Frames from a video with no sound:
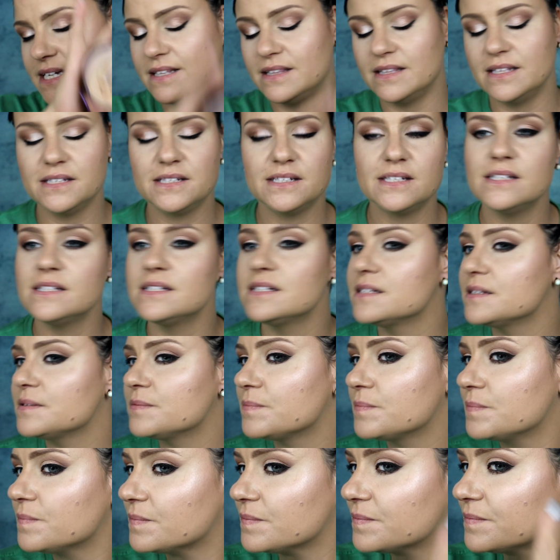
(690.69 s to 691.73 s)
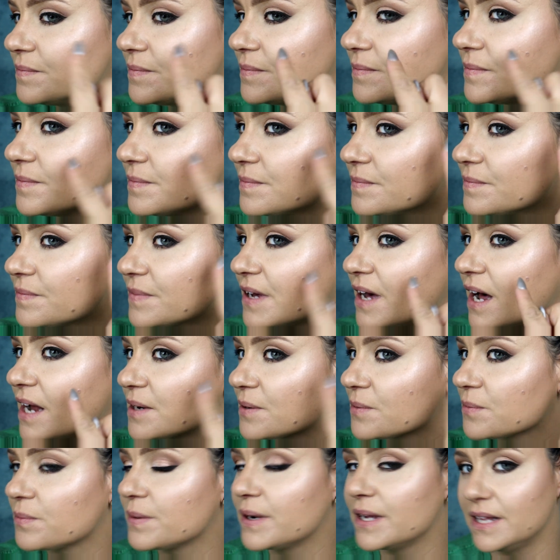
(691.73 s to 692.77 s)
and this has got
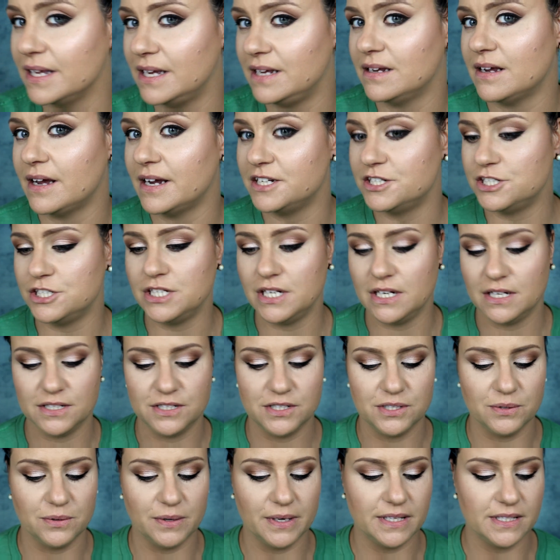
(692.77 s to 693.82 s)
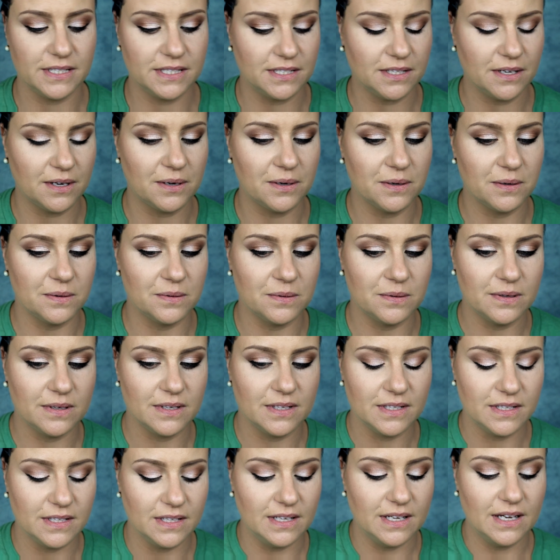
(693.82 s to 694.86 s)
a really nice sheen to it. So
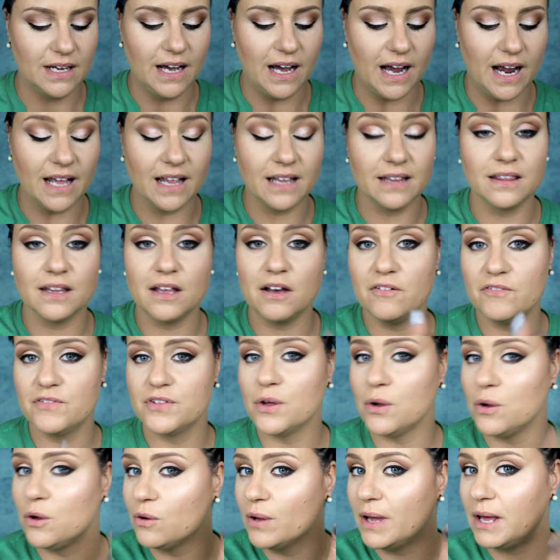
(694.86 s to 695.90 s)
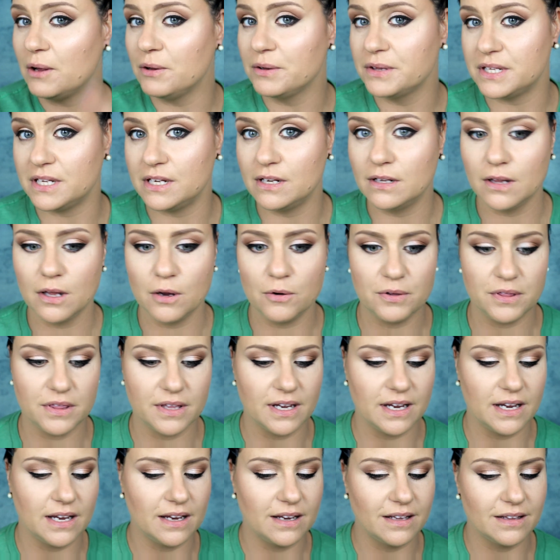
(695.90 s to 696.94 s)
I love the whole healthy glow
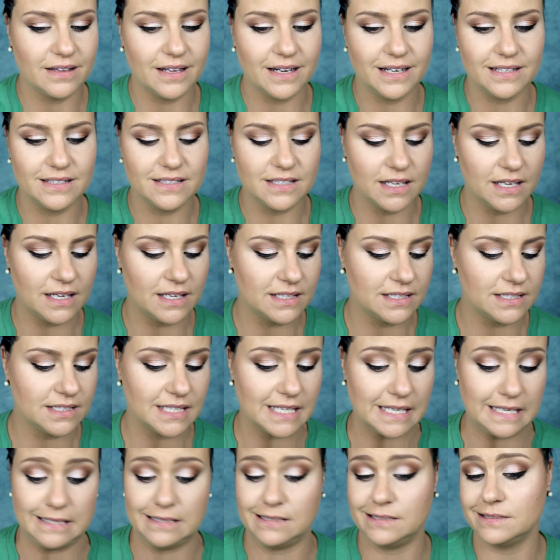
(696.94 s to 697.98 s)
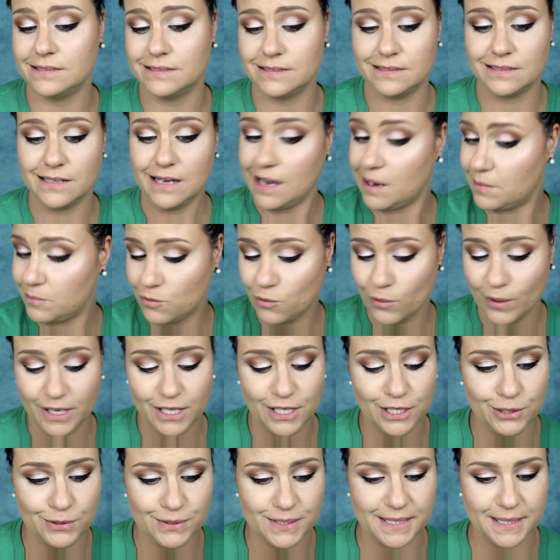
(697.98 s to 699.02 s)
thing that it does and I'm going
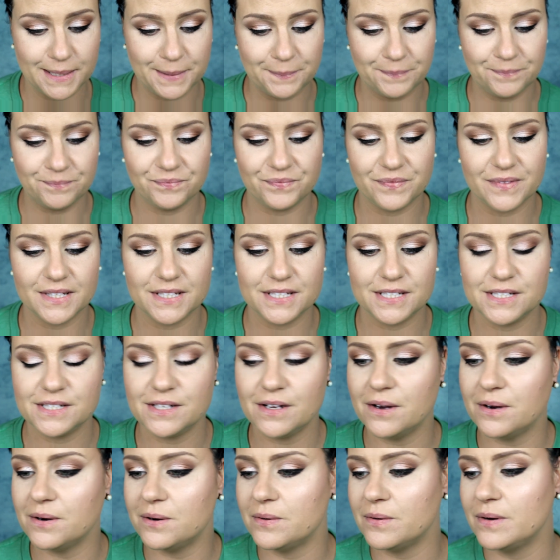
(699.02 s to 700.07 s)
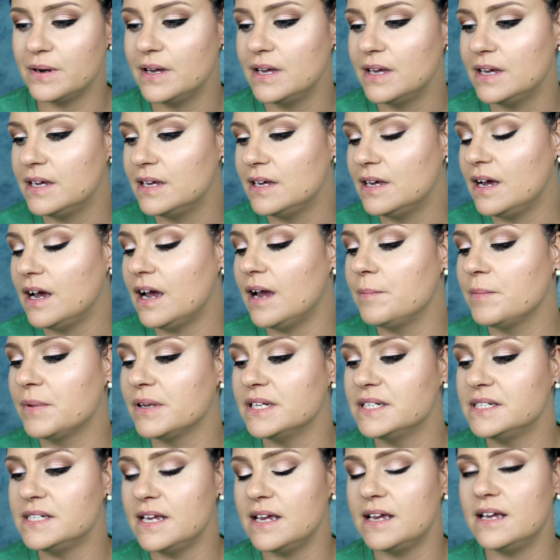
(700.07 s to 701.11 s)
to use it. So I'm
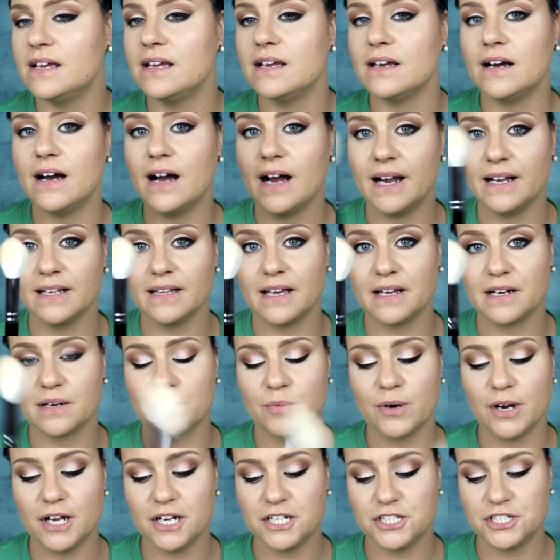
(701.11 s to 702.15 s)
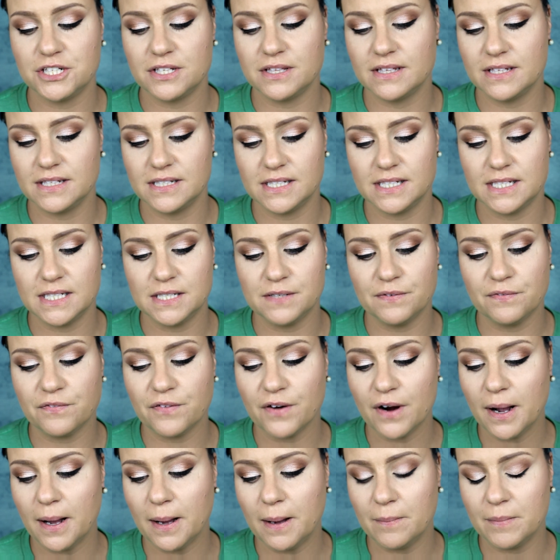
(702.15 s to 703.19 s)
going to take a highlighter brush. This is
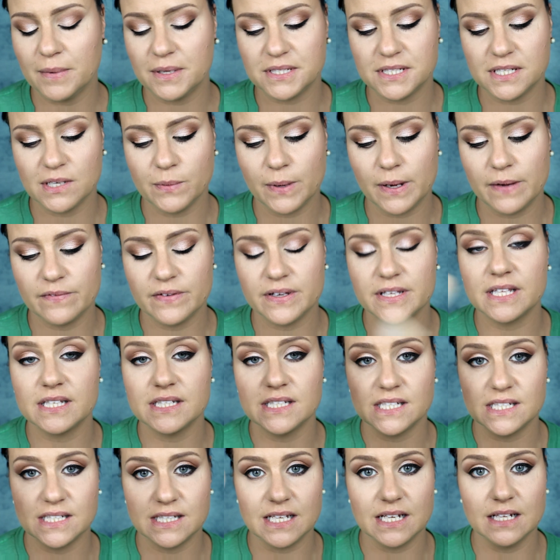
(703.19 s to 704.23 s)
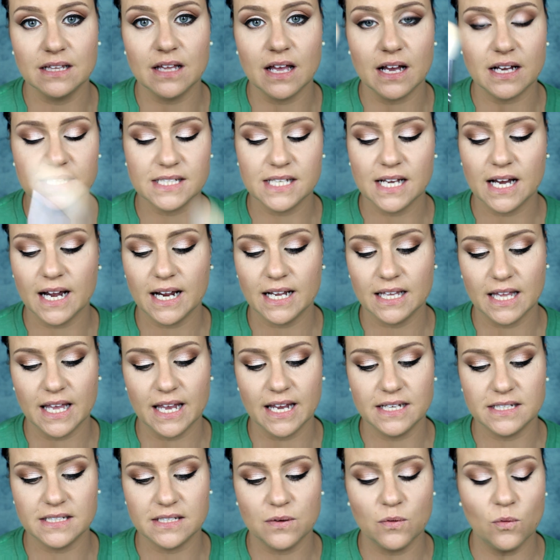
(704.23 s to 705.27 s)
from Zoeva. This is the Luxe
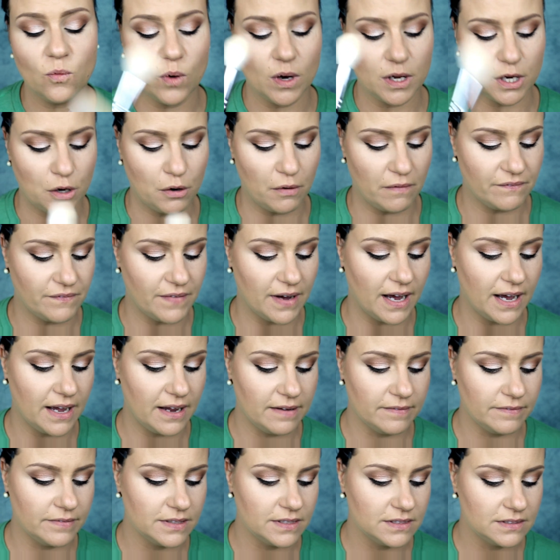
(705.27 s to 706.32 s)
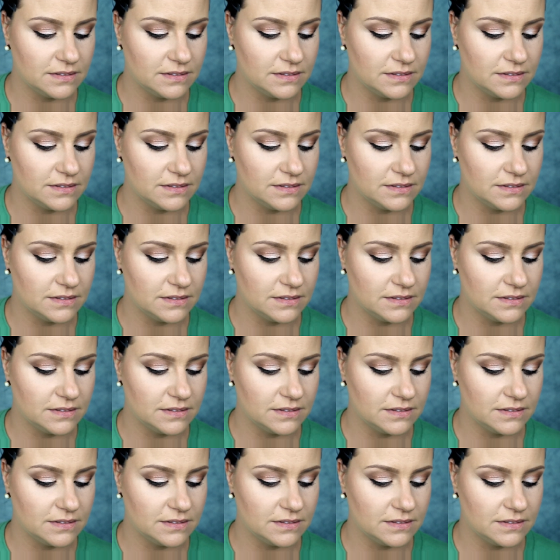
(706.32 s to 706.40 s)
Highlight 105.